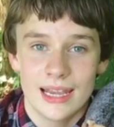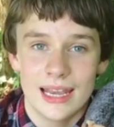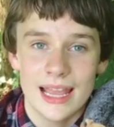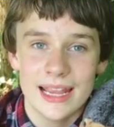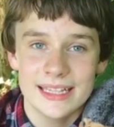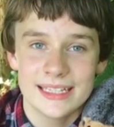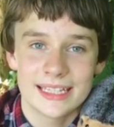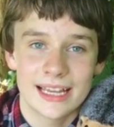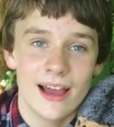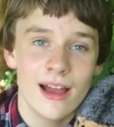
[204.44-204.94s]

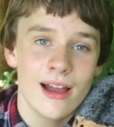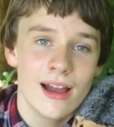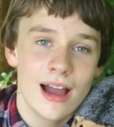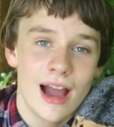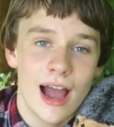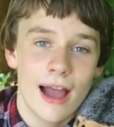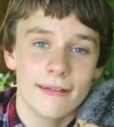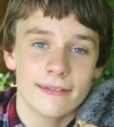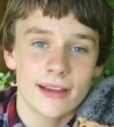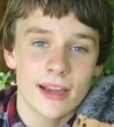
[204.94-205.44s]
Later,
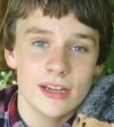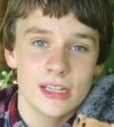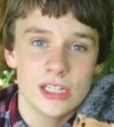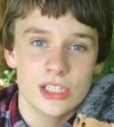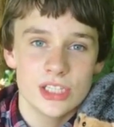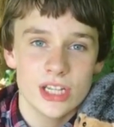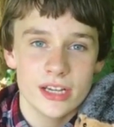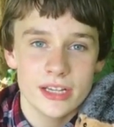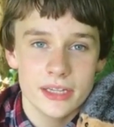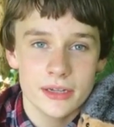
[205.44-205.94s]
I'm going to
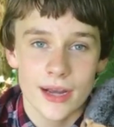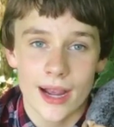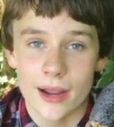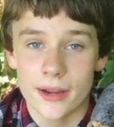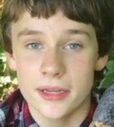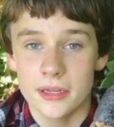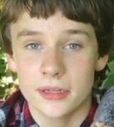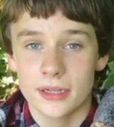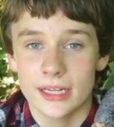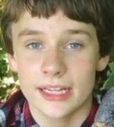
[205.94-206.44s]
show you how
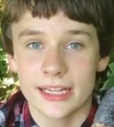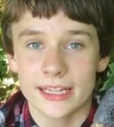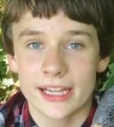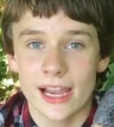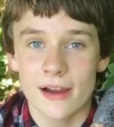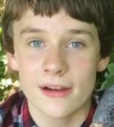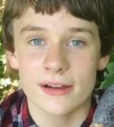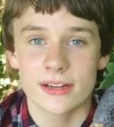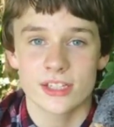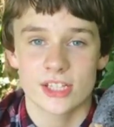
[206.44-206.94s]
you can
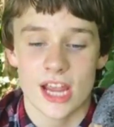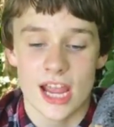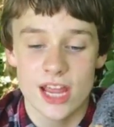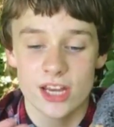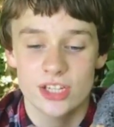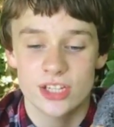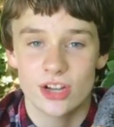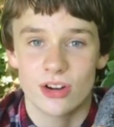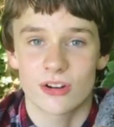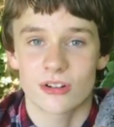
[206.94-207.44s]
encourage
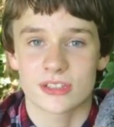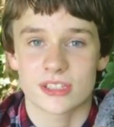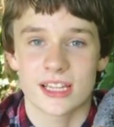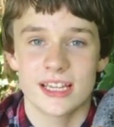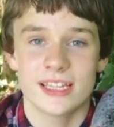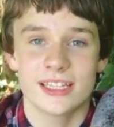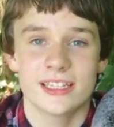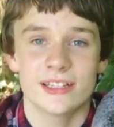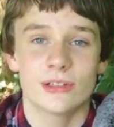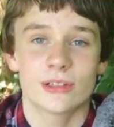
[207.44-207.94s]
hedgehogs
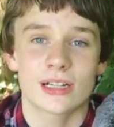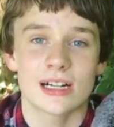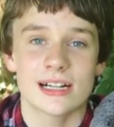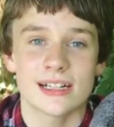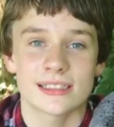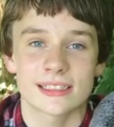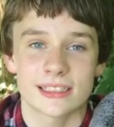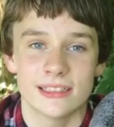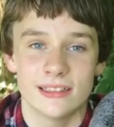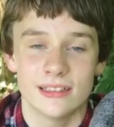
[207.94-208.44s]
into your
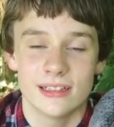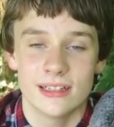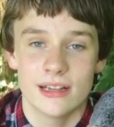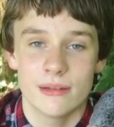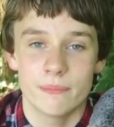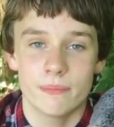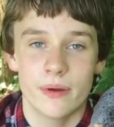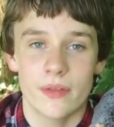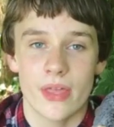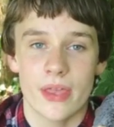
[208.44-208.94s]
garden,
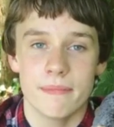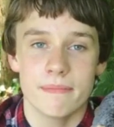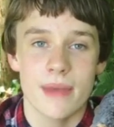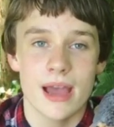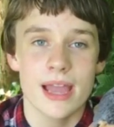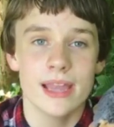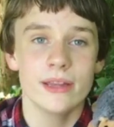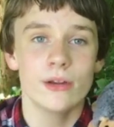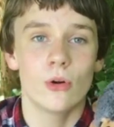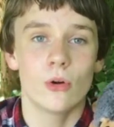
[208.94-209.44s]
but they
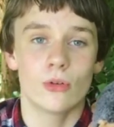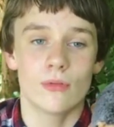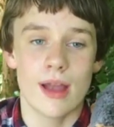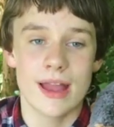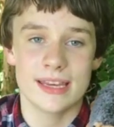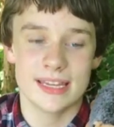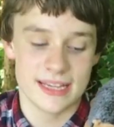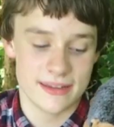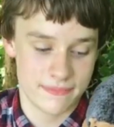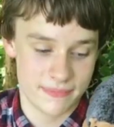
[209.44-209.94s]
may
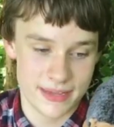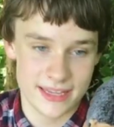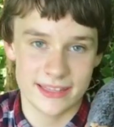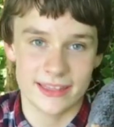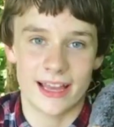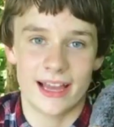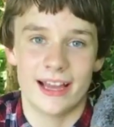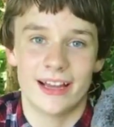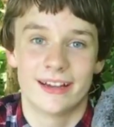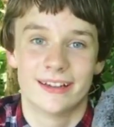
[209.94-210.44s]
already be
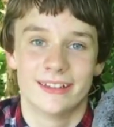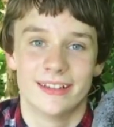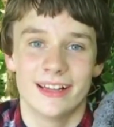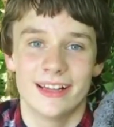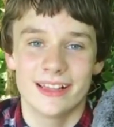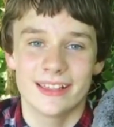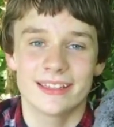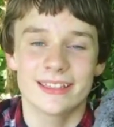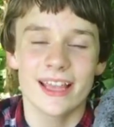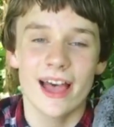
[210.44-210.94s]
there.
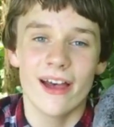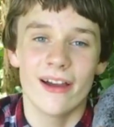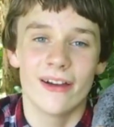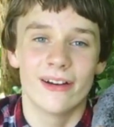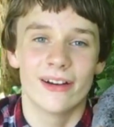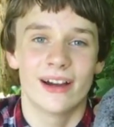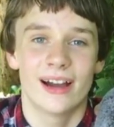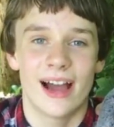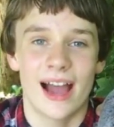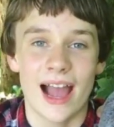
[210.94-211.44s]
So,
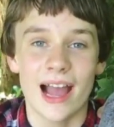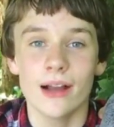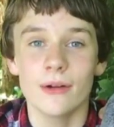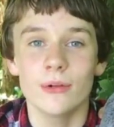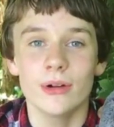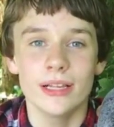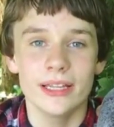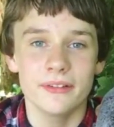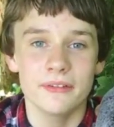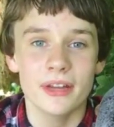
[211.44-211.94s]
how
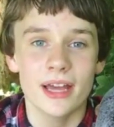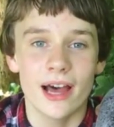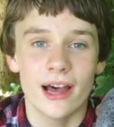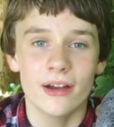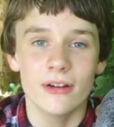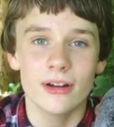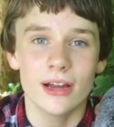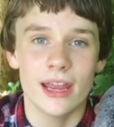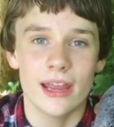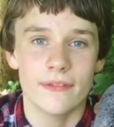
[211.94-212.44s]
will you
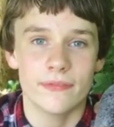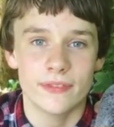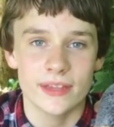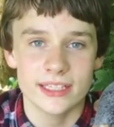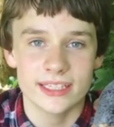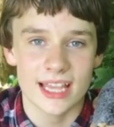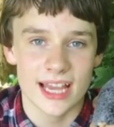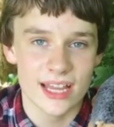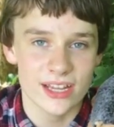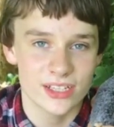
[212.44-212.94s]
know if
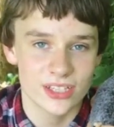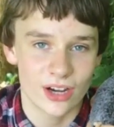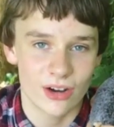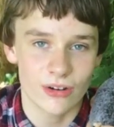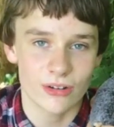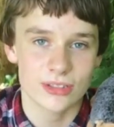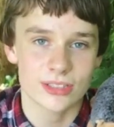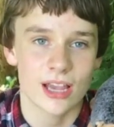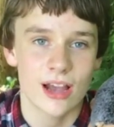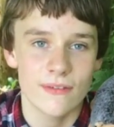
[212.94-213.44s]
these
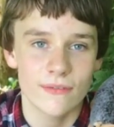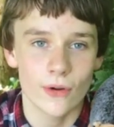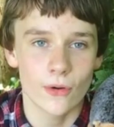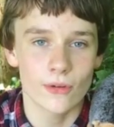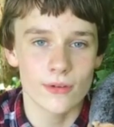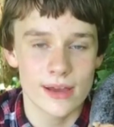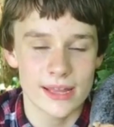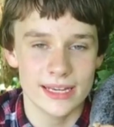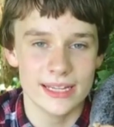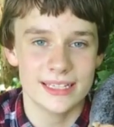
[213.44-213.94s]
hedgehogs have
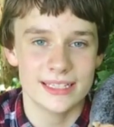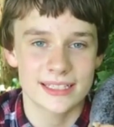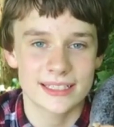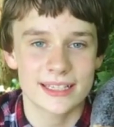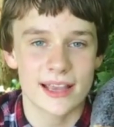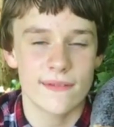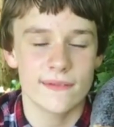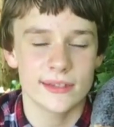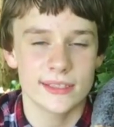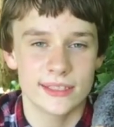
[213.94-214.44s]
already
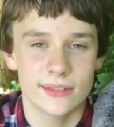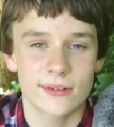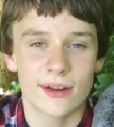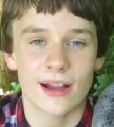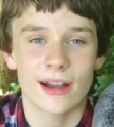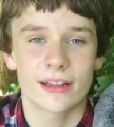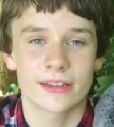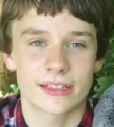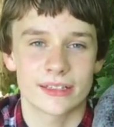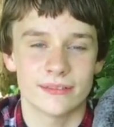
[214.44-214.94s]
discovered your
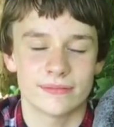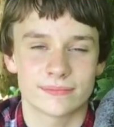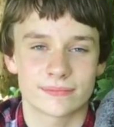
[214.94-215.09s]
garden?